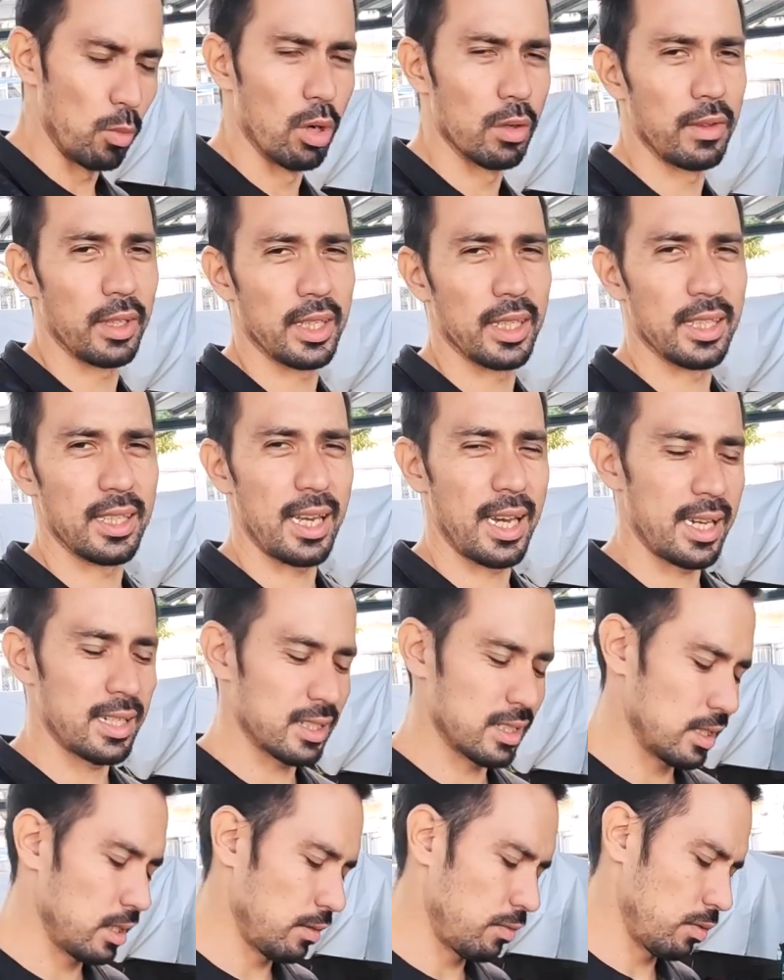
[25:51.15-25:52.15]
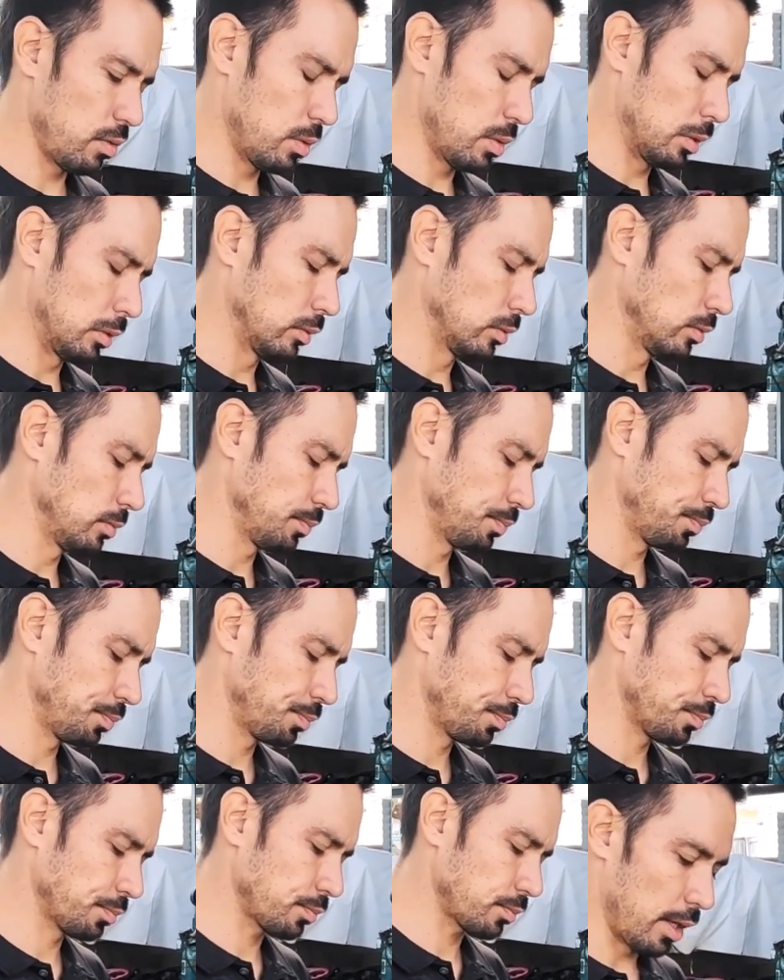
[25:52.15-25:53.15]
more of like a gasket, if you will.
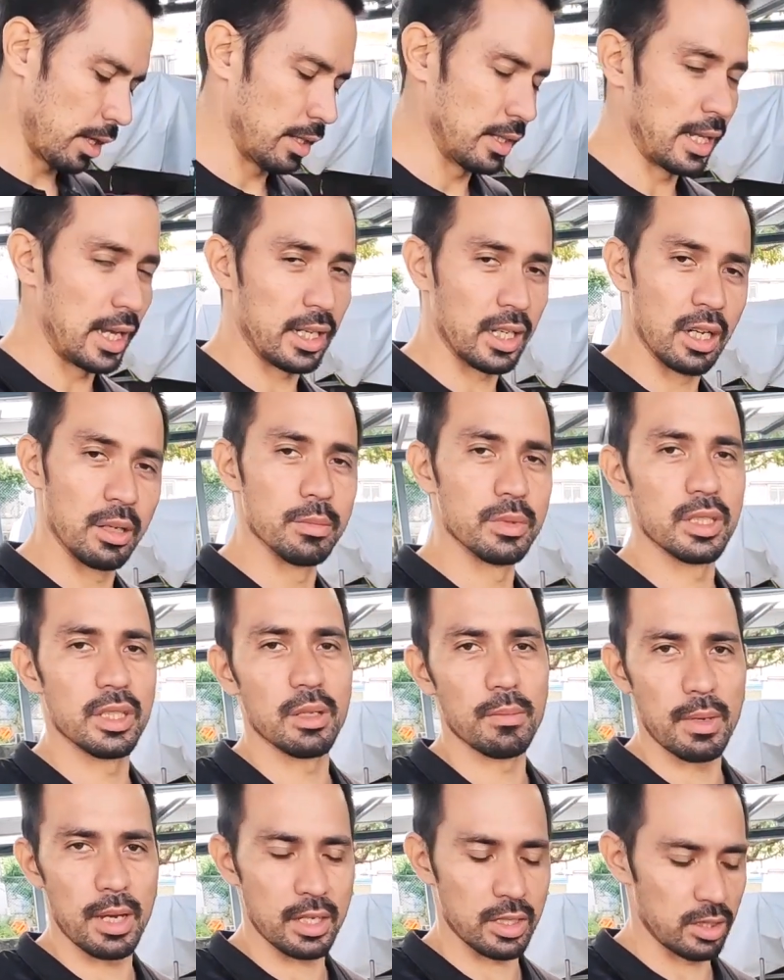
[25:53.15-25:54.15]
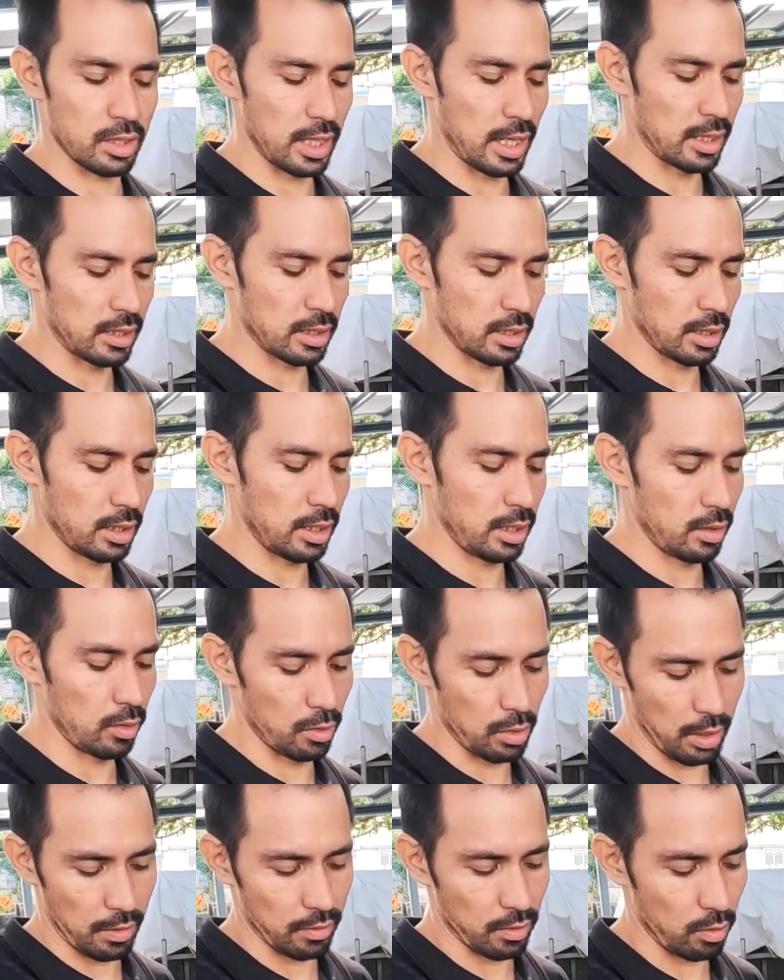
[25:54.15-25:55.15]
And that comes in a master gasket kit,
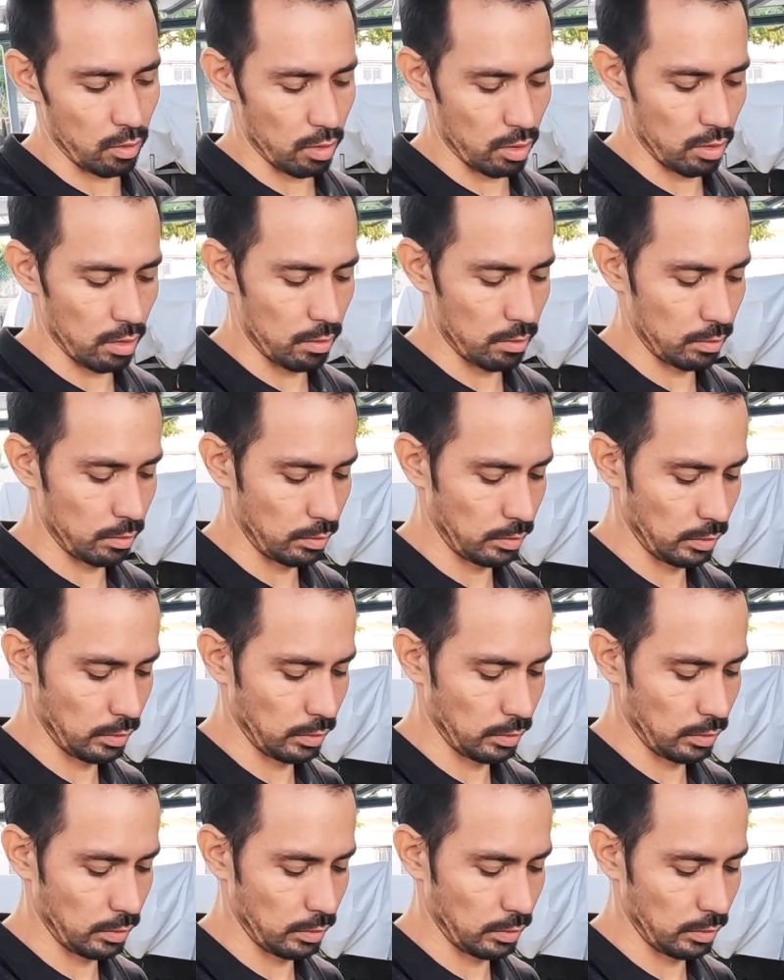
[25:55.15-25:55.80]
or you have to order them.